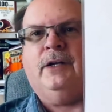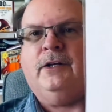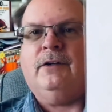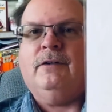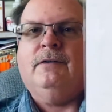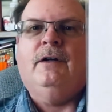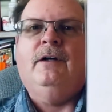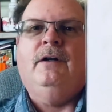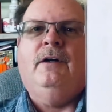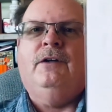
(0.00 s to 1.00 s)
here.
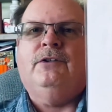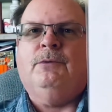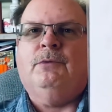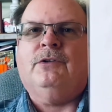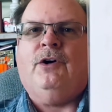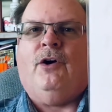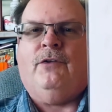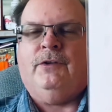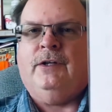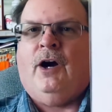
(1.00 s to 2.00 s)
She was
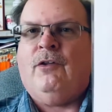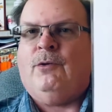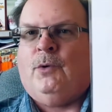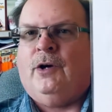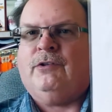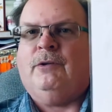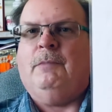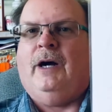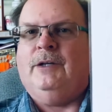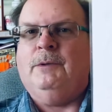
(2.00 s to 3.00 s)
called the other Washington
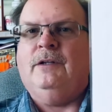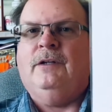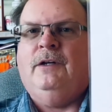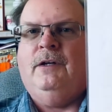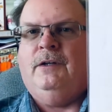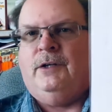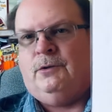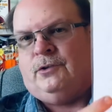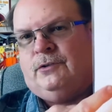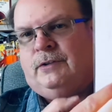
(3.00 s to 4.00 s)
Monument. Here
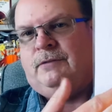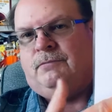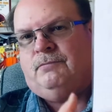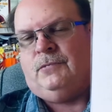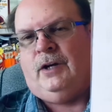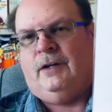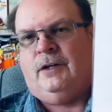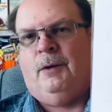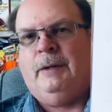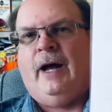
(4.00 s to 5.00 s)
was her kind of
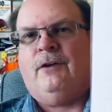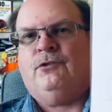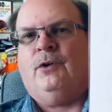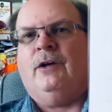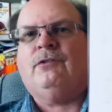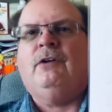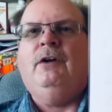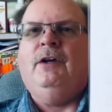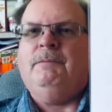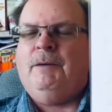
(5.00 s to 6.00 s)
coming out dress.
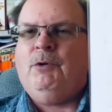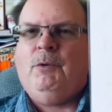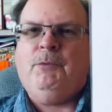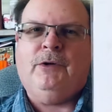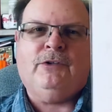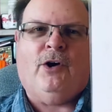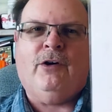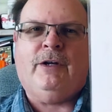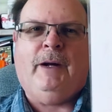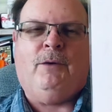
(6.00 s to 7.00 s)
Remember when we were
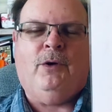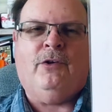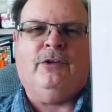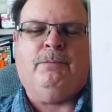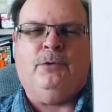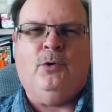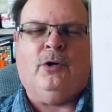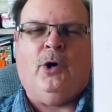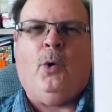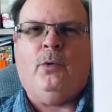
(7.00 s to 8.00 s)
talking about whether it's blue or
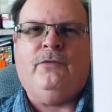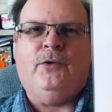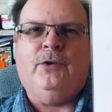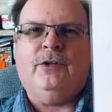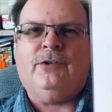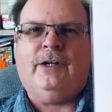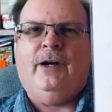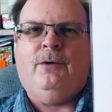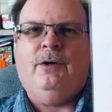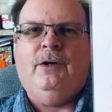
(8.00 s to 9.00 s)
gold a few years
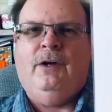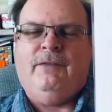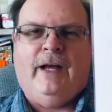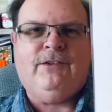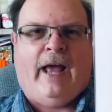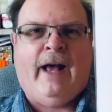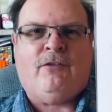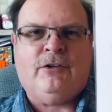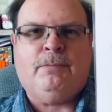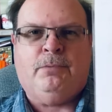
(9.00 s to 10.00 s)
ago? That's
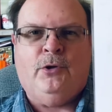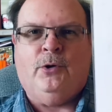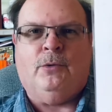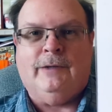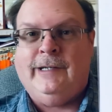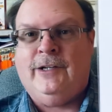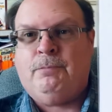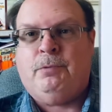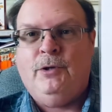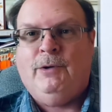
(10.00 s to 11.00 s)
Alice Blue. And it's
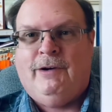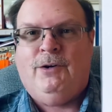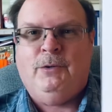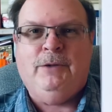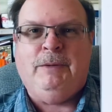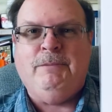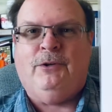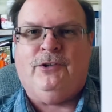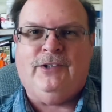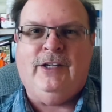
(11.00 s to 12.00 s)
blue. I don't know where you people
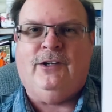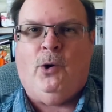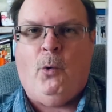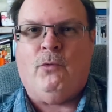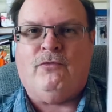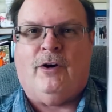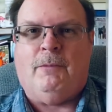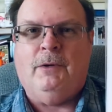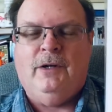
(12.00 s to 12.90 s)
are seeing gold from.